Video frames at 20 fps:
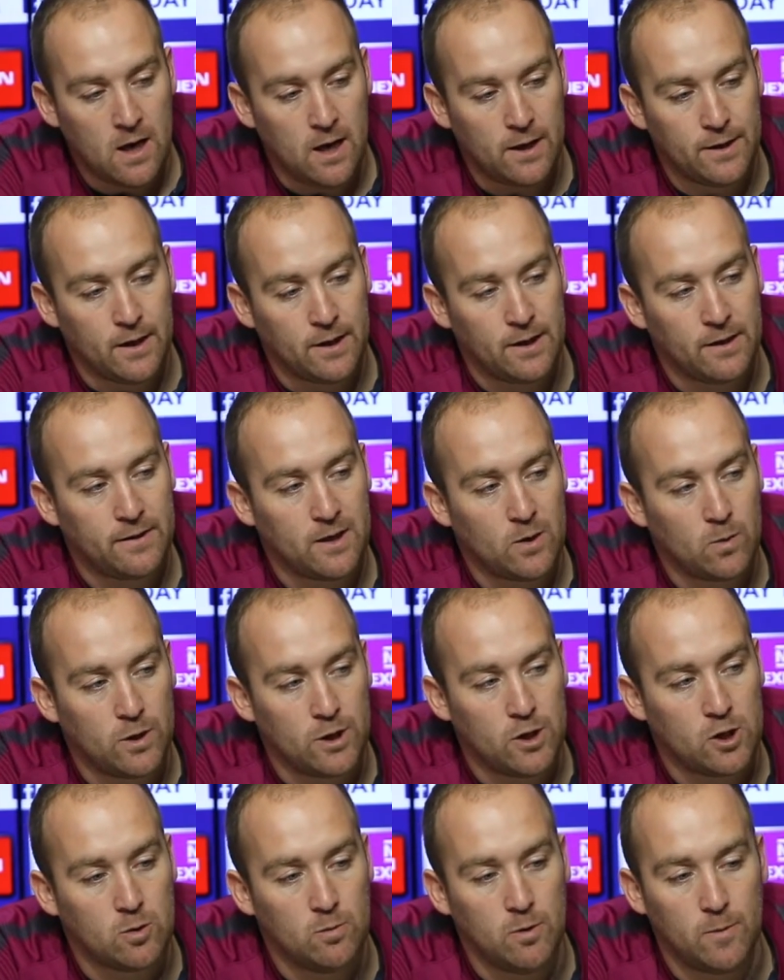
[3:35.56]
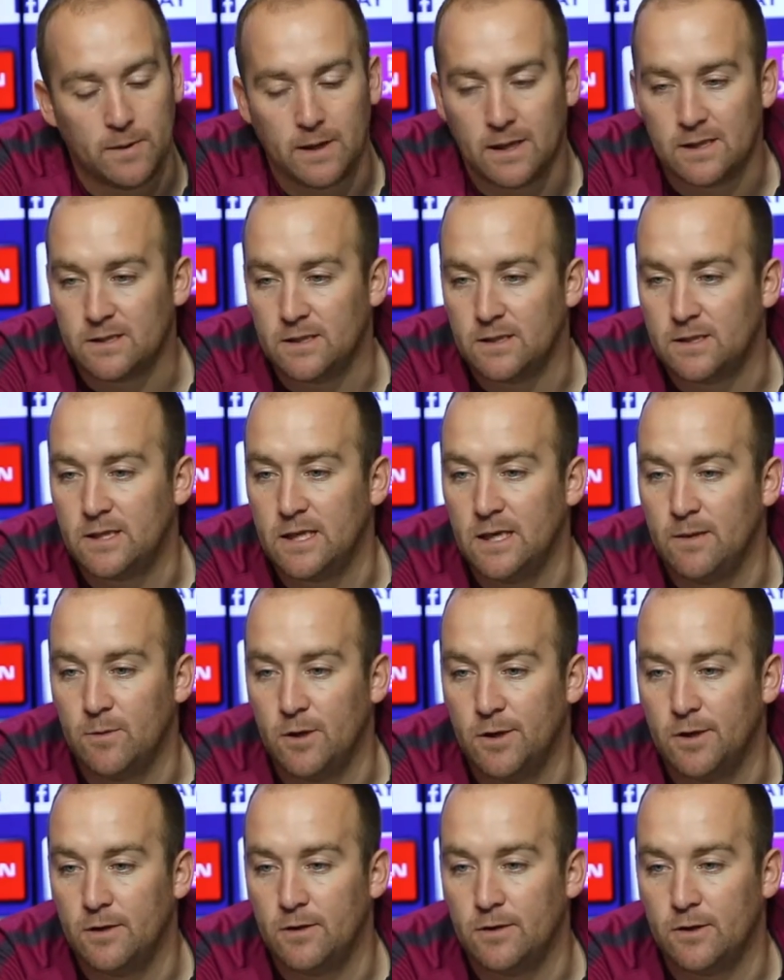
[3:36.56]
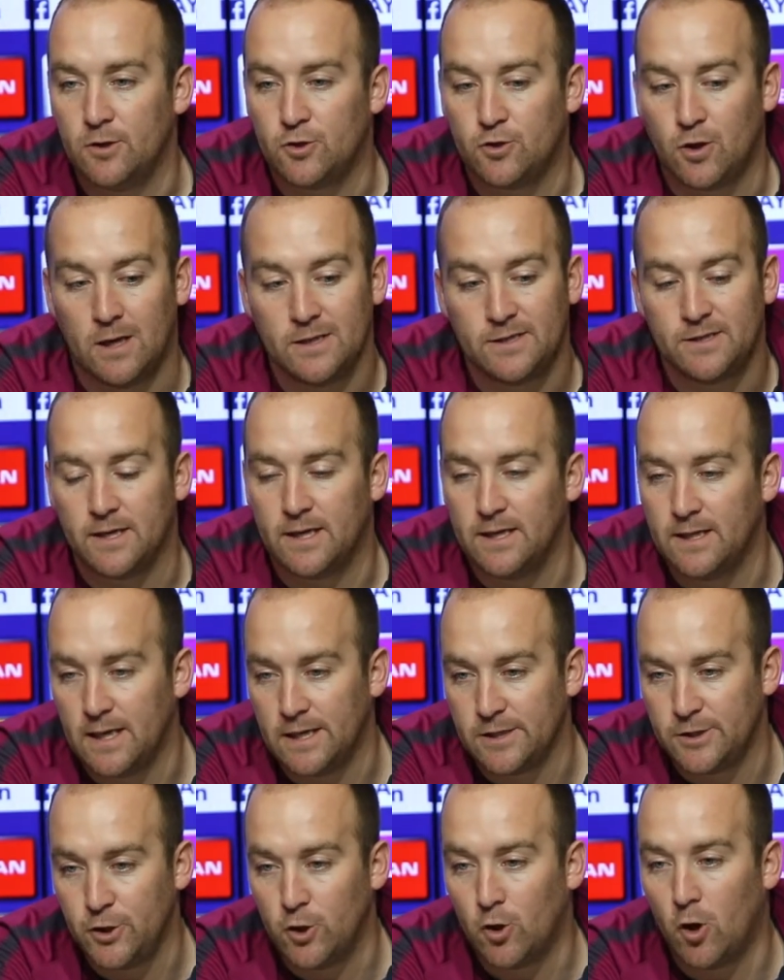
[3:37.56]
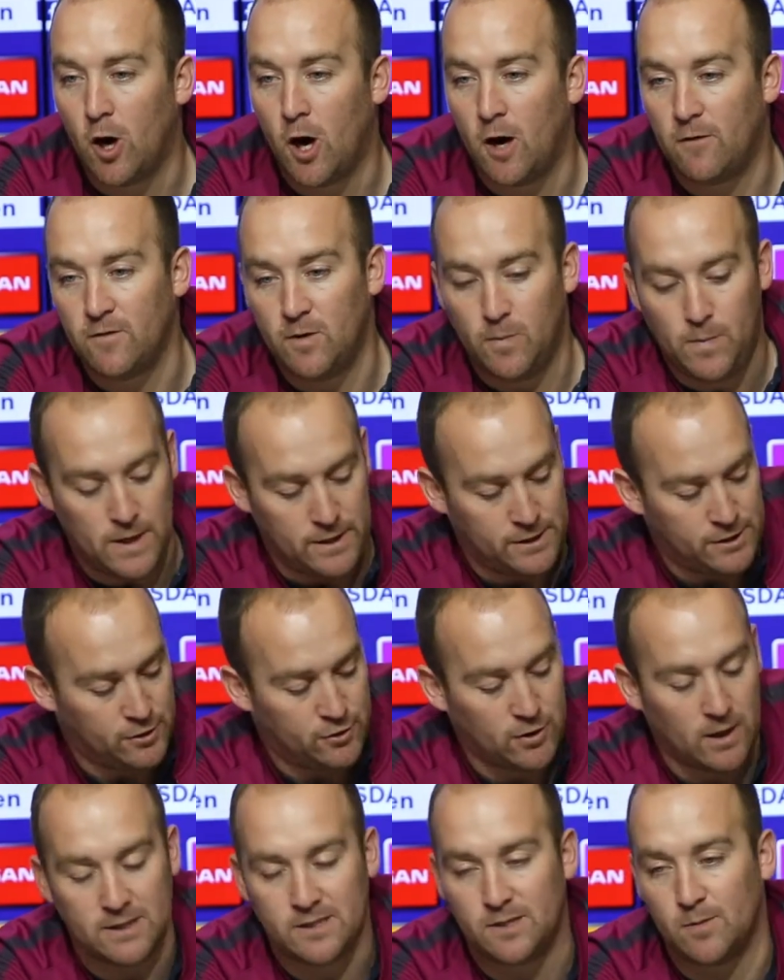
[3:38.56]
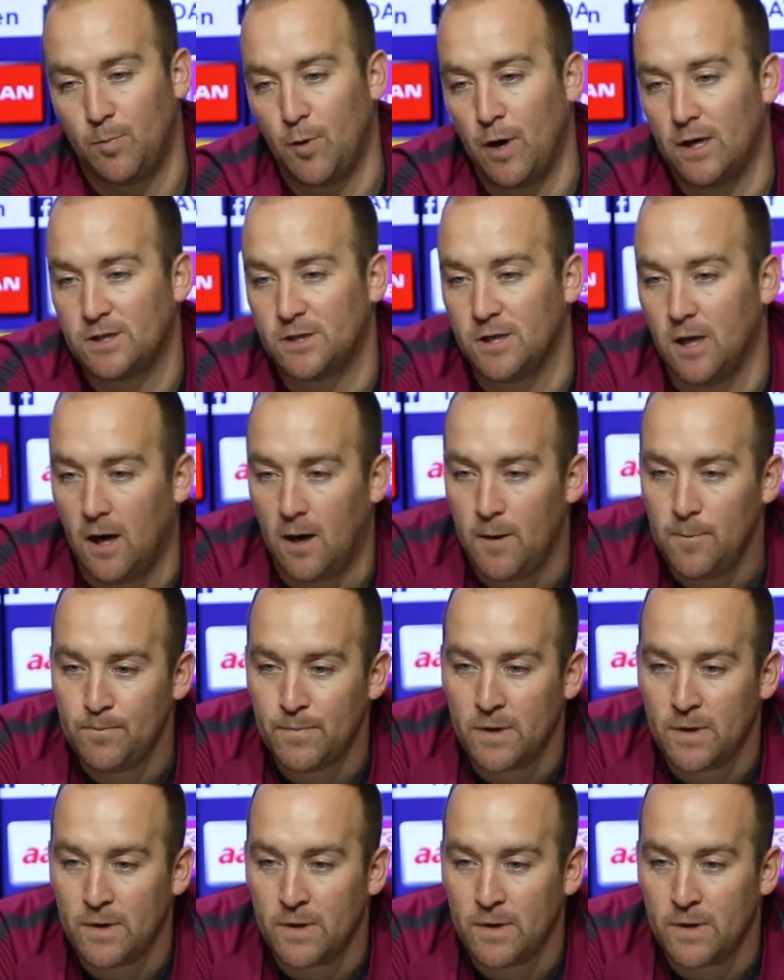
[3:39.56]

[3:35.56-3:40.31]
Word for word: And I think when you come up against a team that tries to condense your half of the pitch and tries to press you,